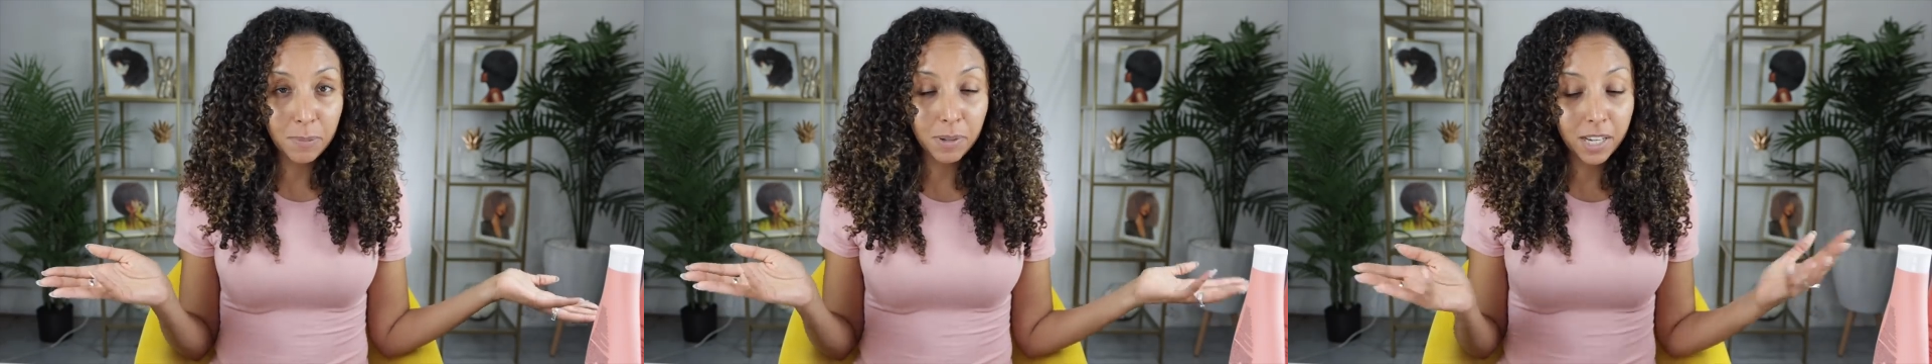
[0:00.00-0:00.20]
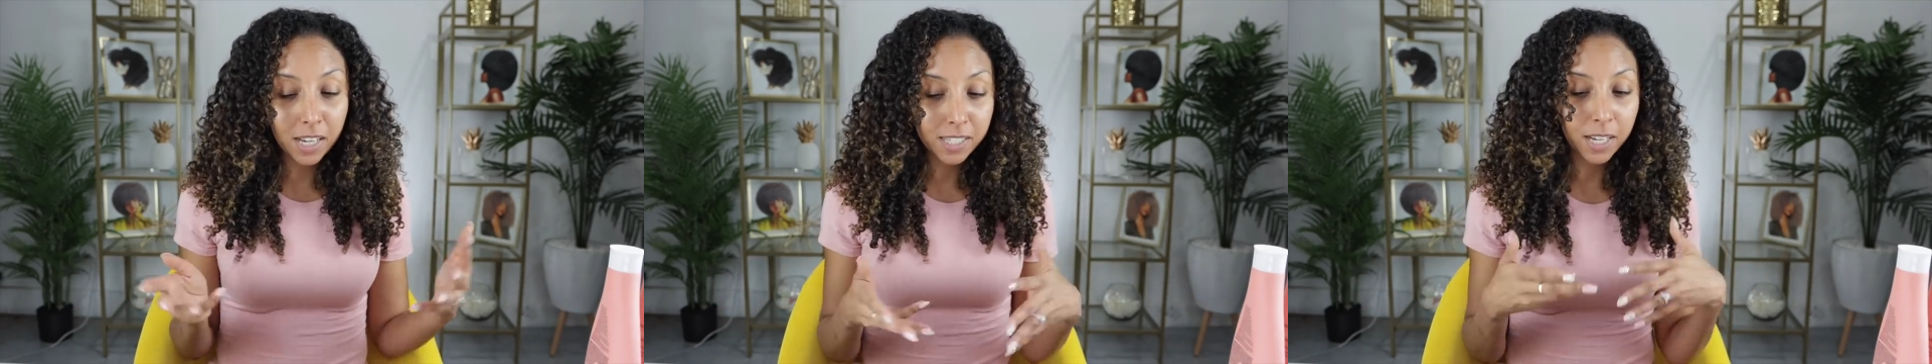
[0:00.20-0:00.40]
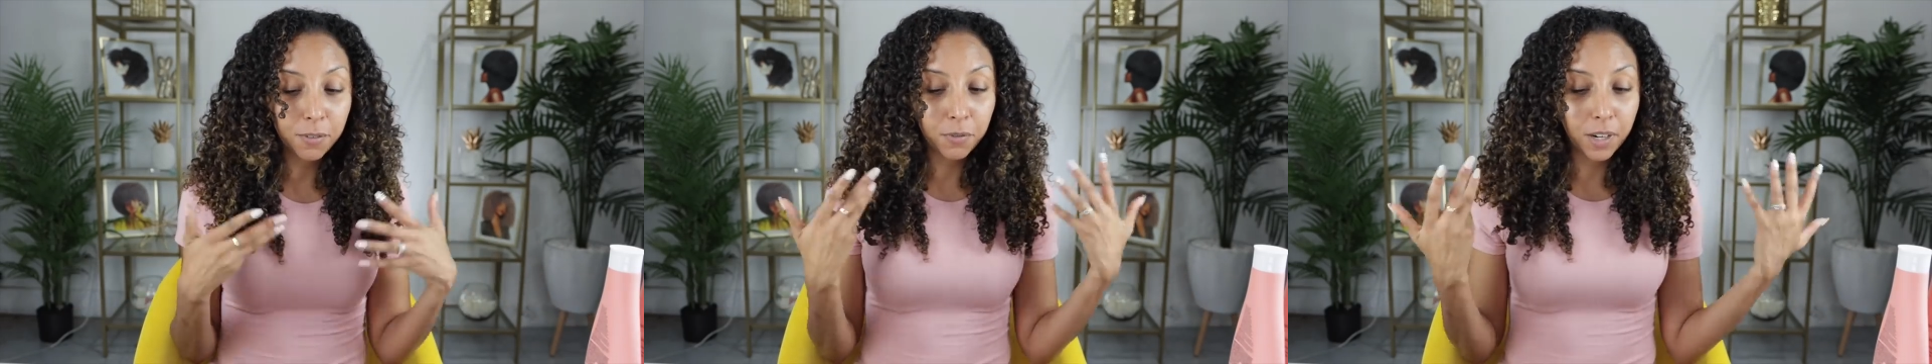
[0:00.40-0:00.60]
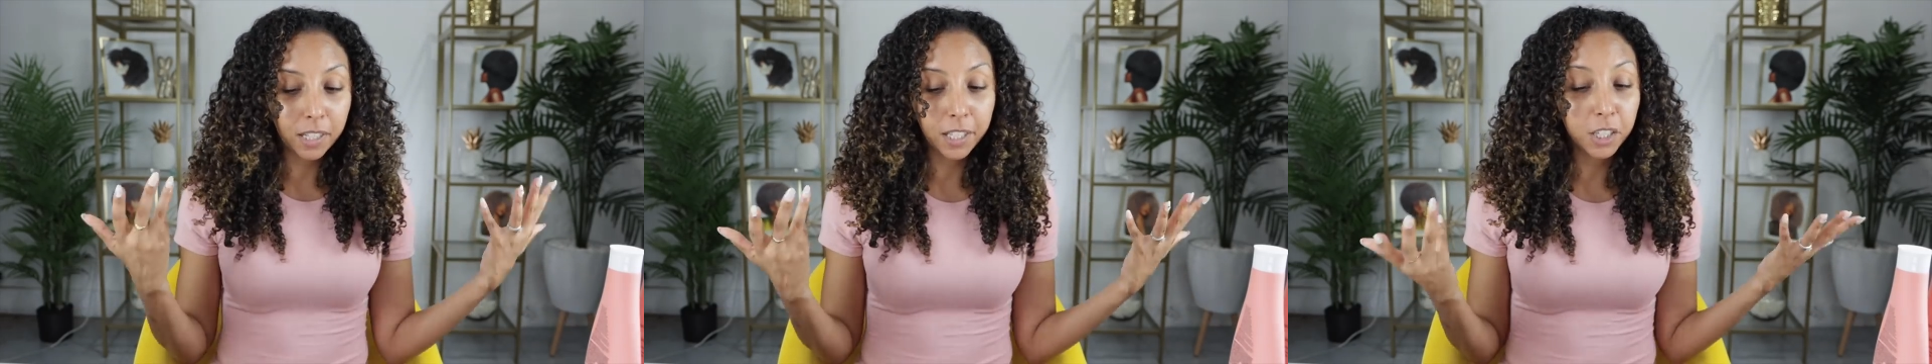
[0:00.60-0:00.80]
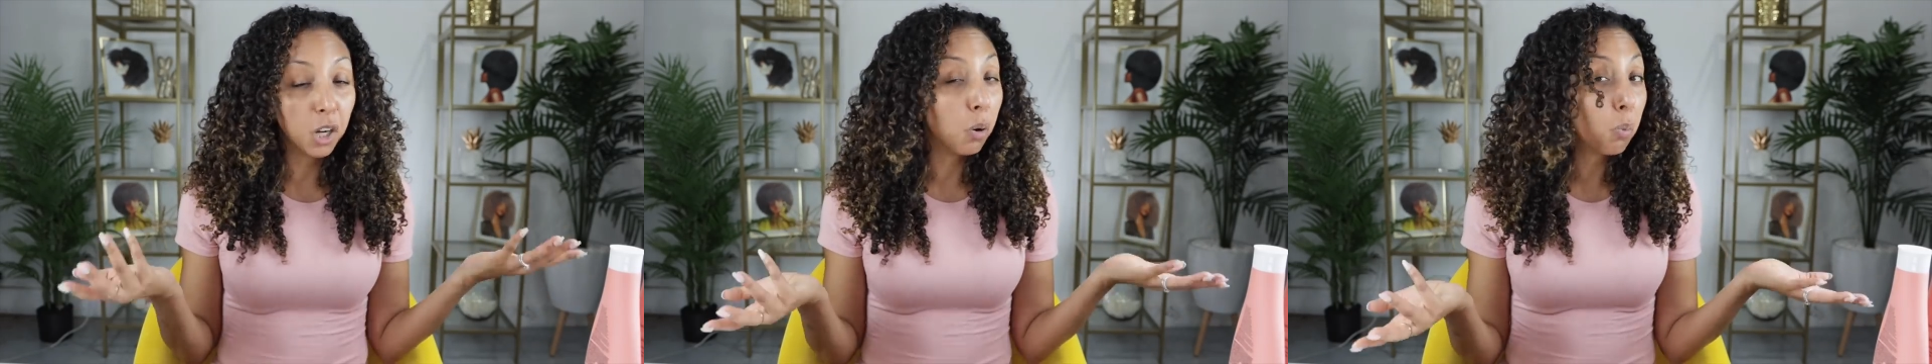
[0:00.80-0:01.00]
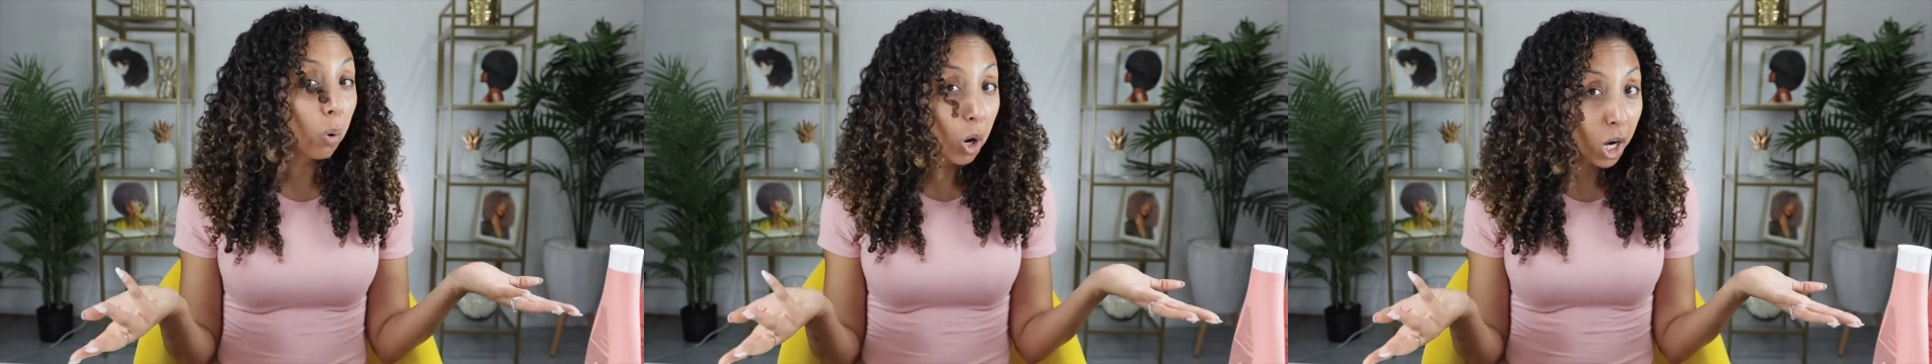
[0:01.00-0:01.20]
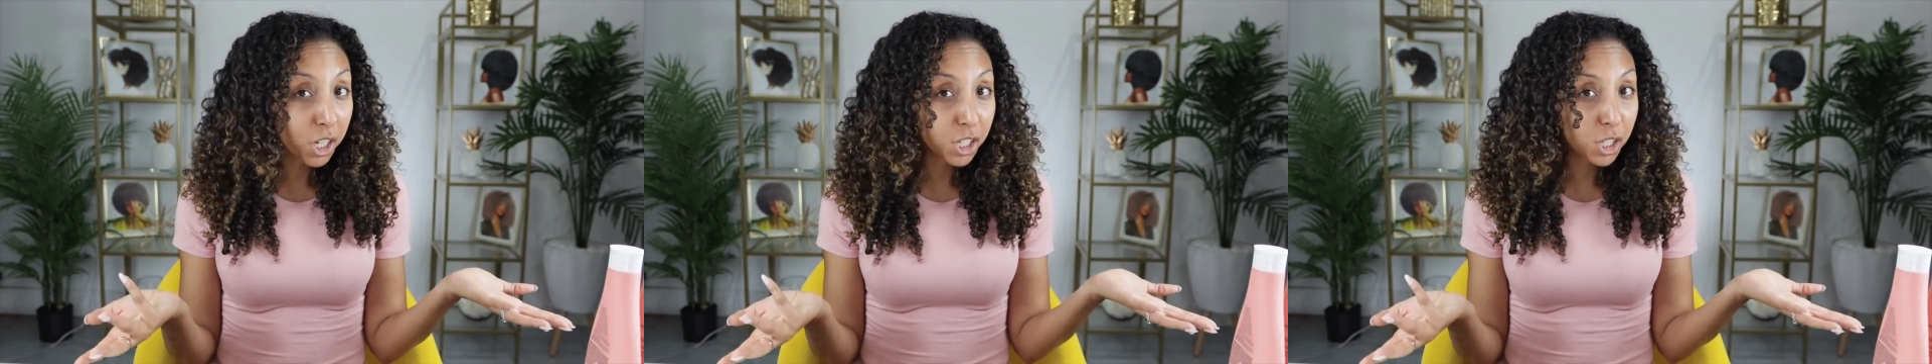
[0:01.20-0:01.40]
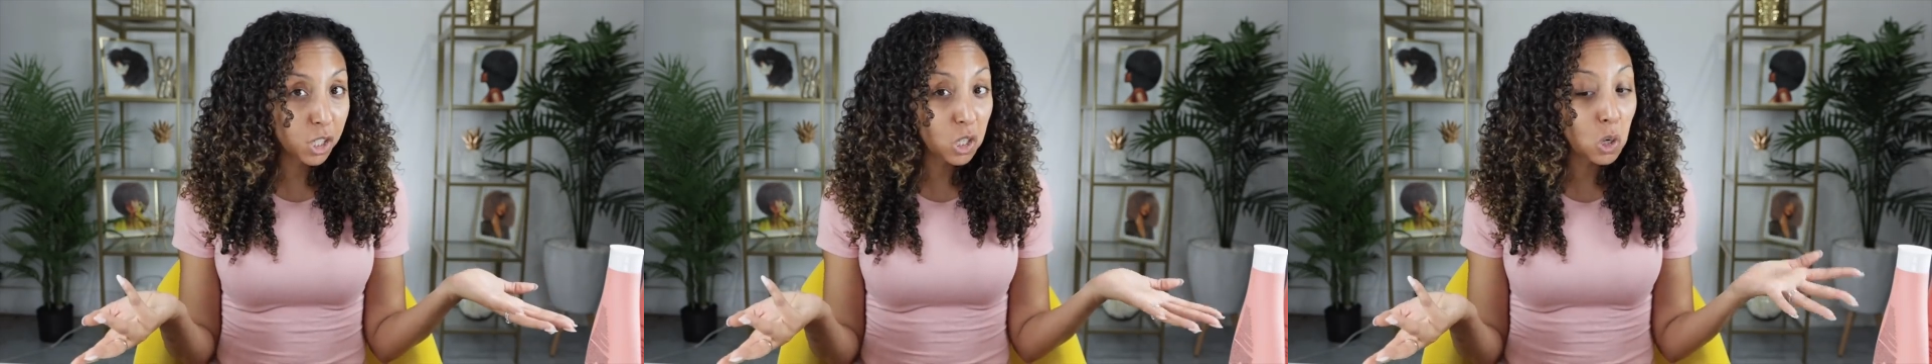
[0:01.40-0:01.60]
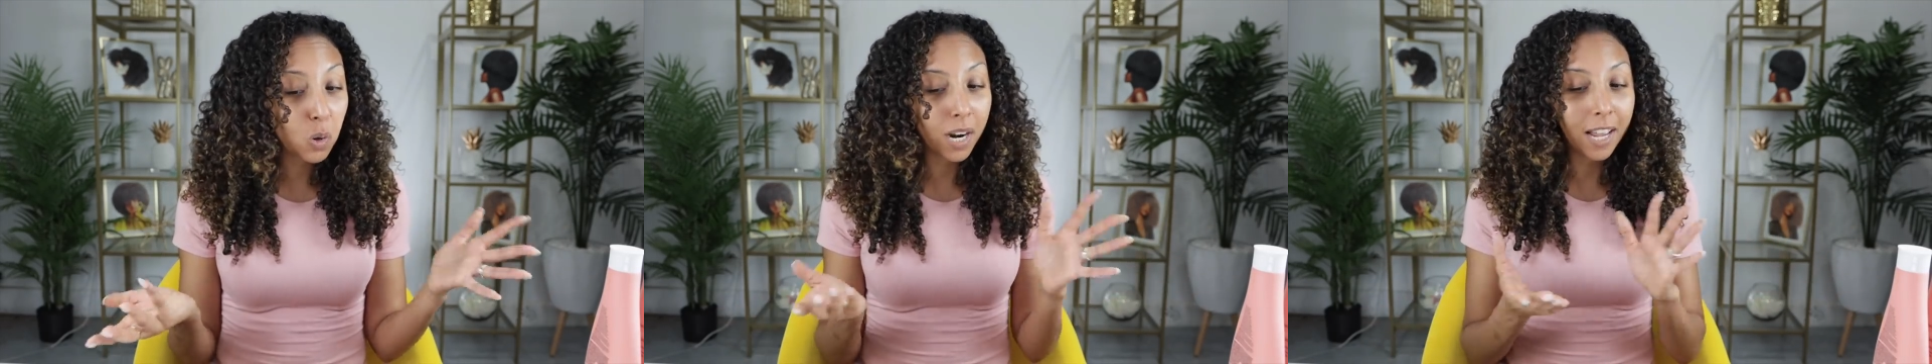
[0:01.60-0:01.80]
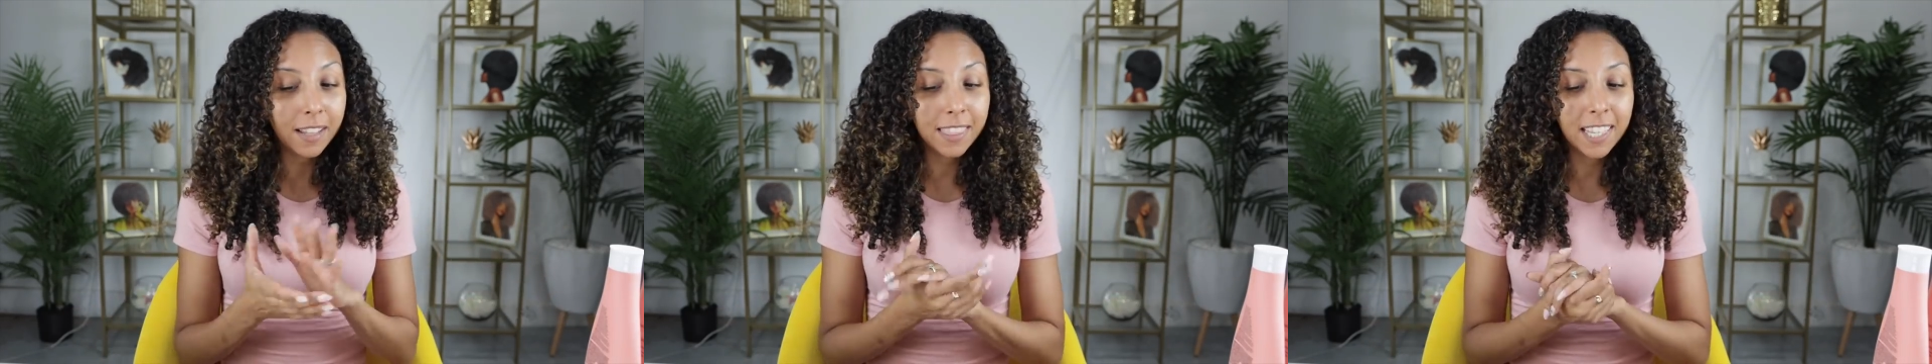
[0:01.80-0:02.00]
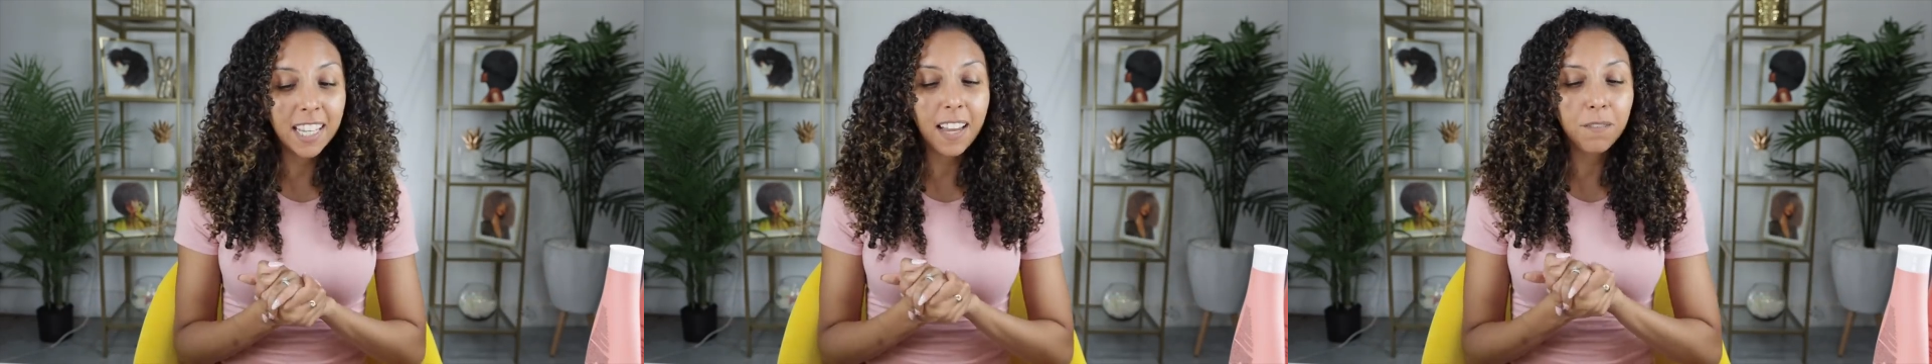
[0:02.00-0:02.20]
because I frankly don't want to, and I think